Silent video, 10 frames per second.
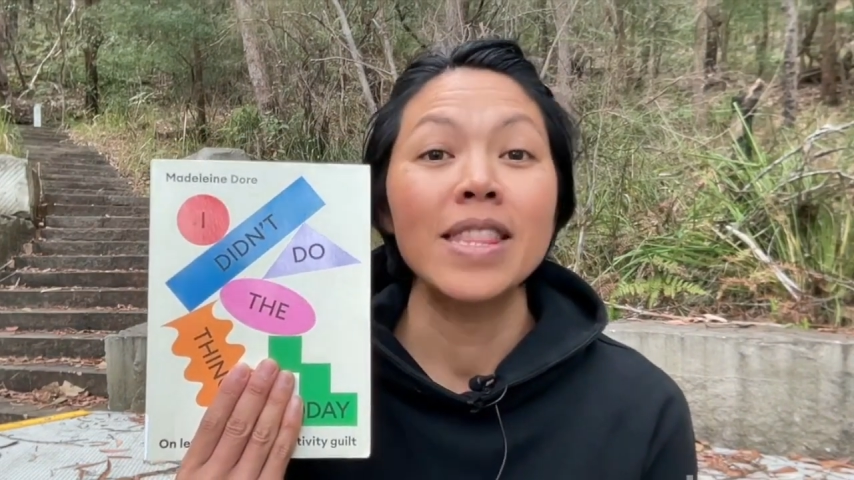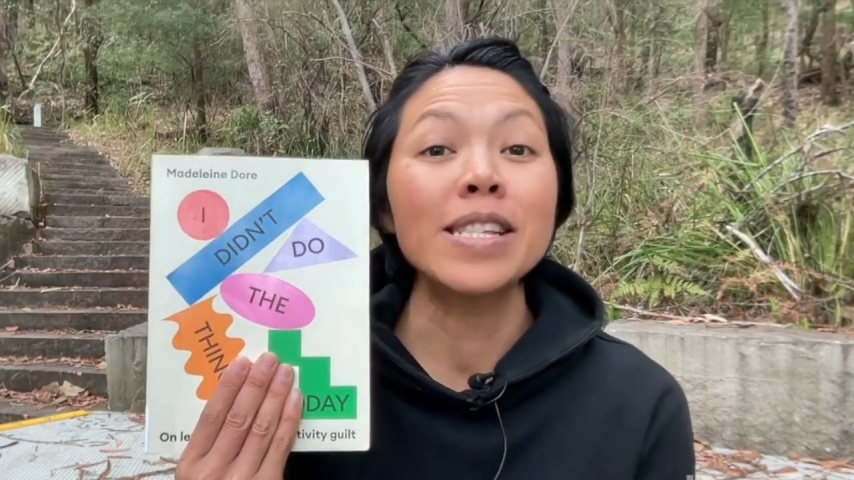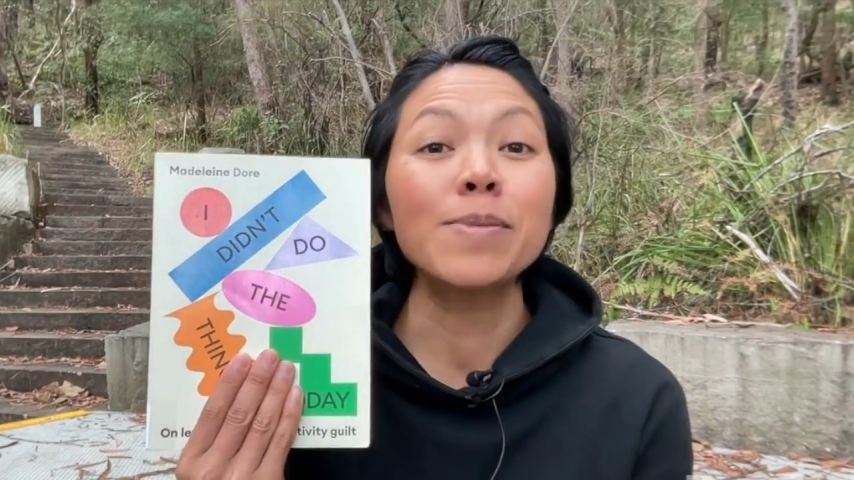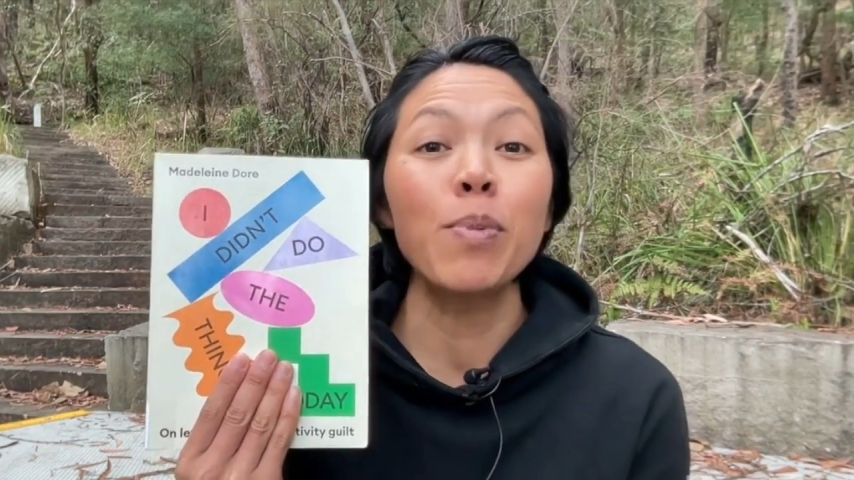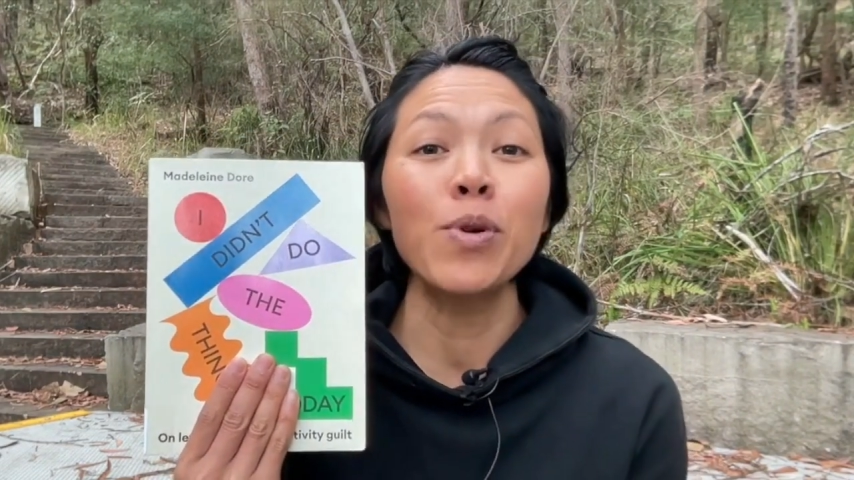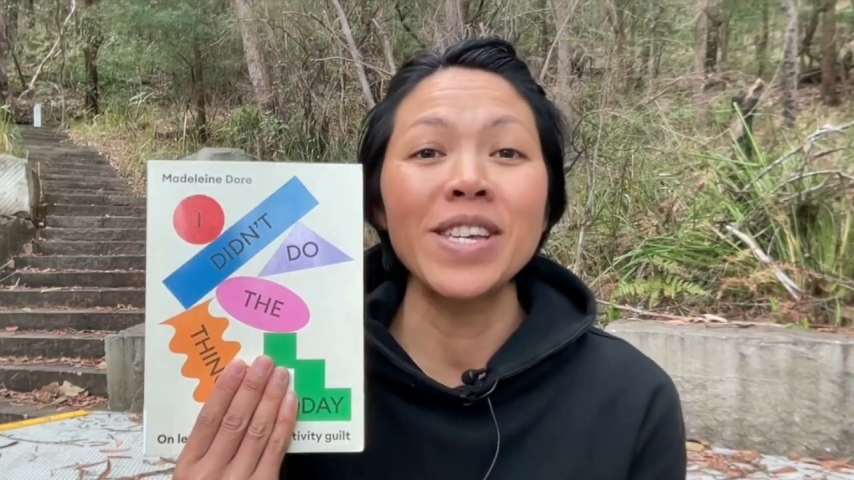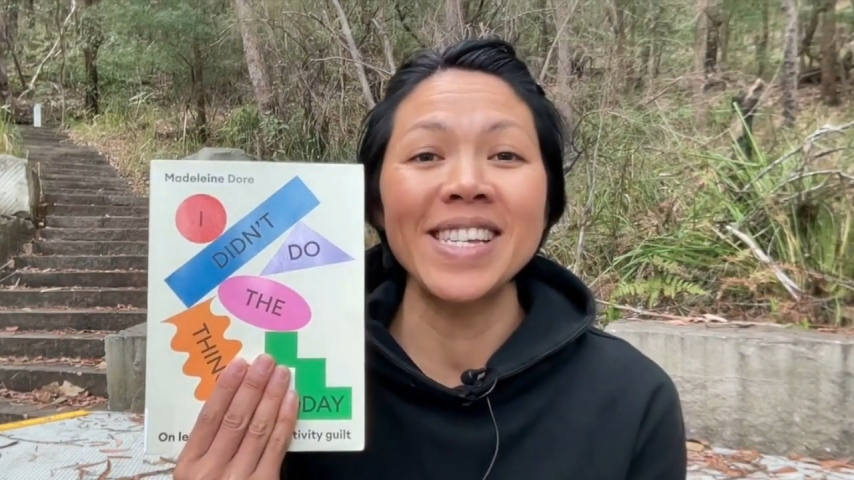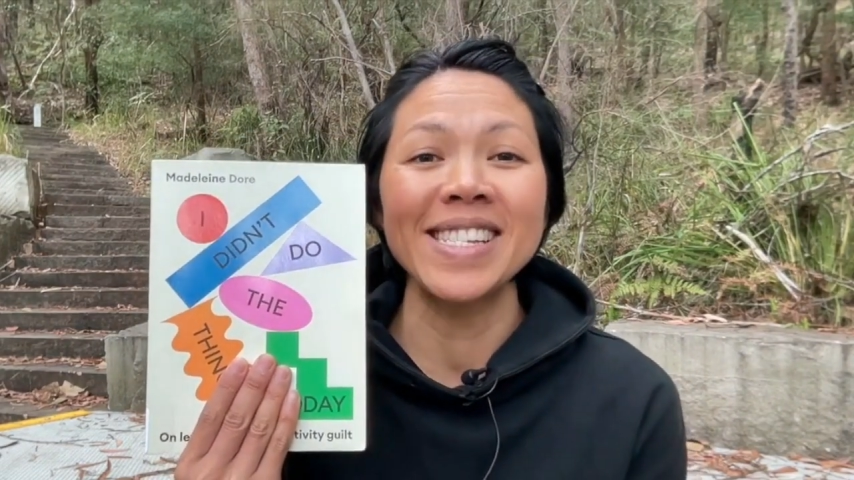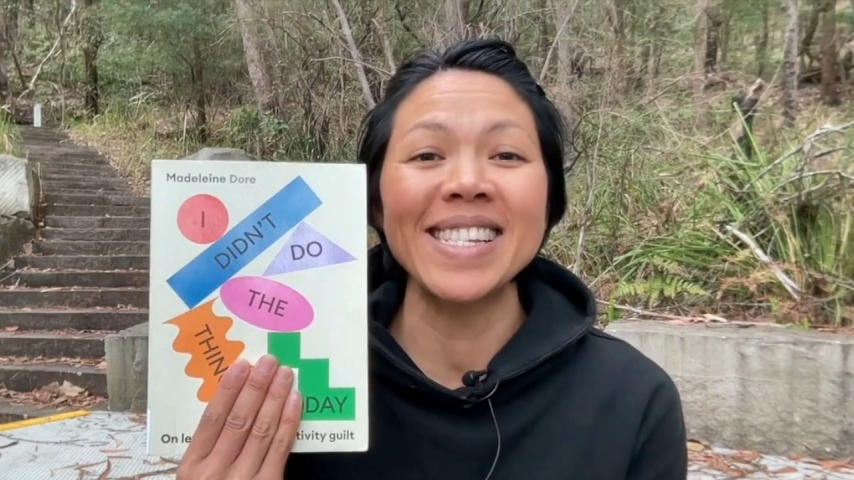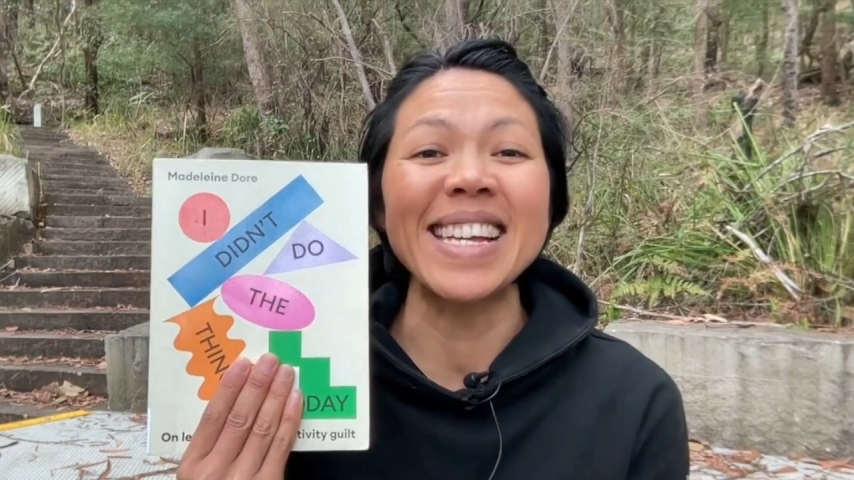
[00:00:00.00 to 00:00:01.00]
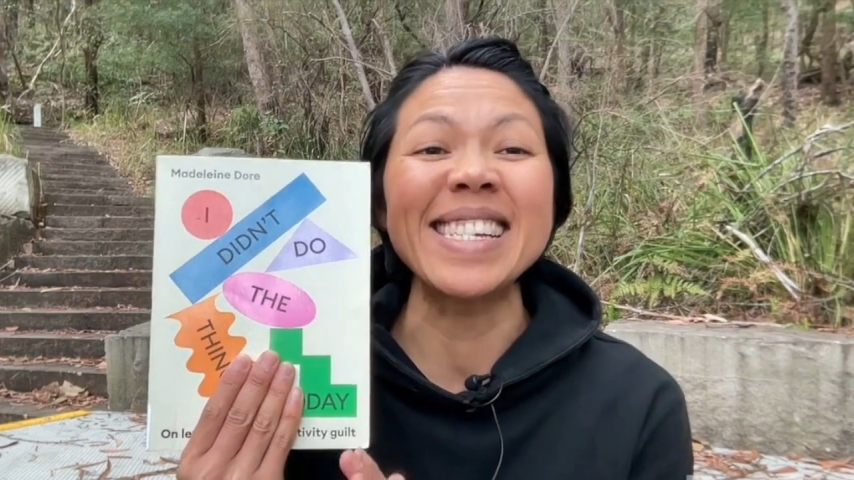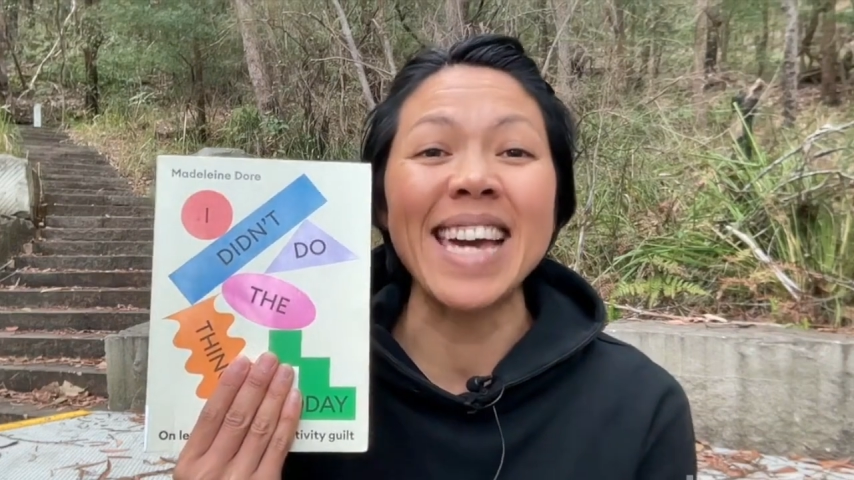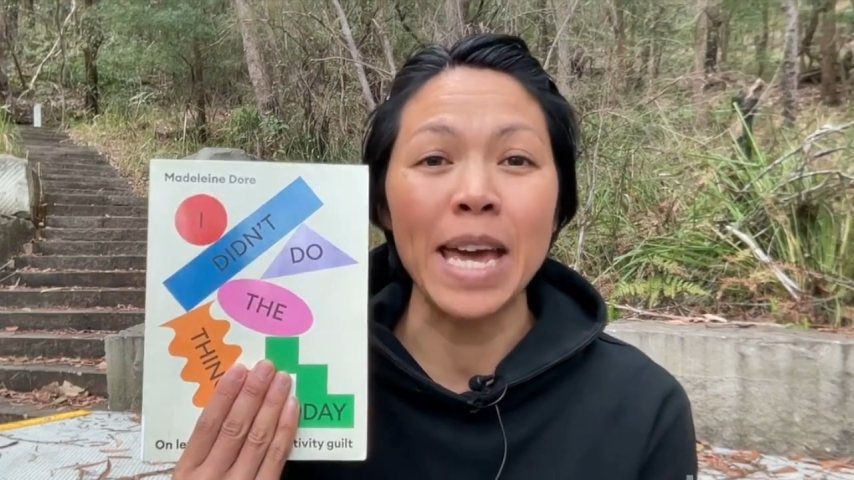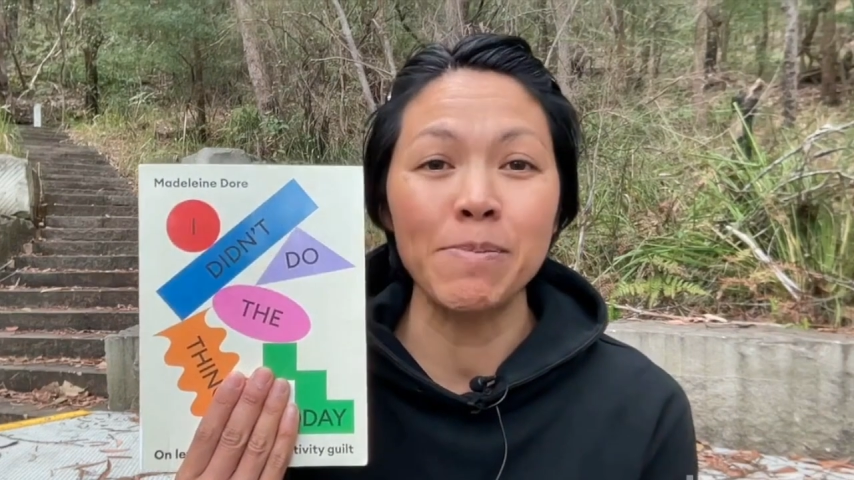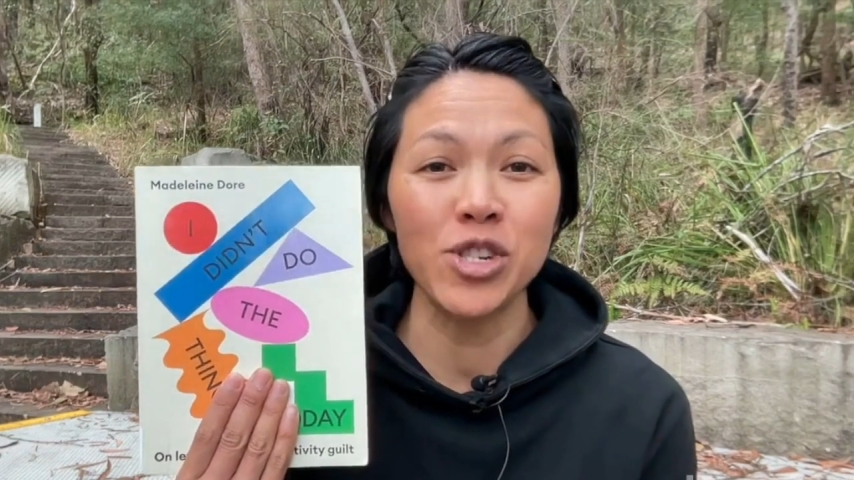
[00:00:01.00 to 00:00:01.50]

This book is a game